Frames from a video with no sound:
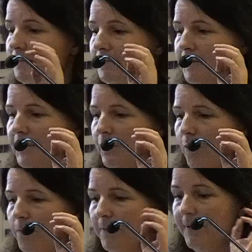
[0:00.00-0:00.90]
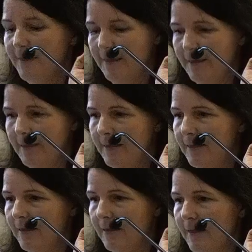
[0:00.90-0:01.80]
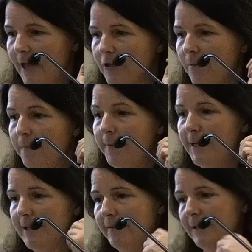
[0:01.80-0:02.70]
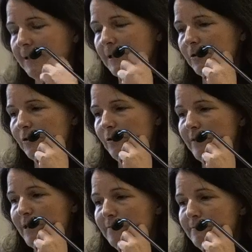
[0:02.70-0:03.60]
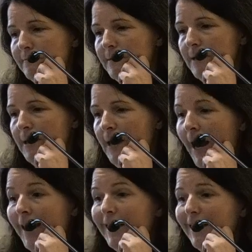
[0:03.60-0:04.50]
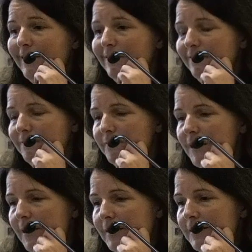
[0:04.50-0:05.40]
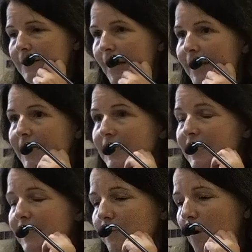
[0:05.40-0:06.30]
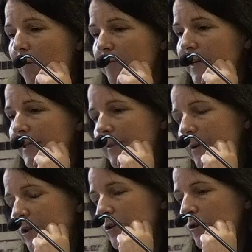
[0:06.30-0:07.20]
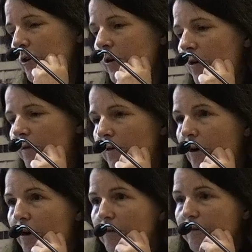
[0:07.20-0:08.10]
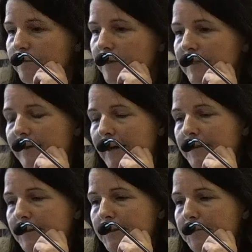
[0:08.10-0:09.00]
So that's our big safety signal so far. And again, I think it's a small risk when you look at overall risk factors.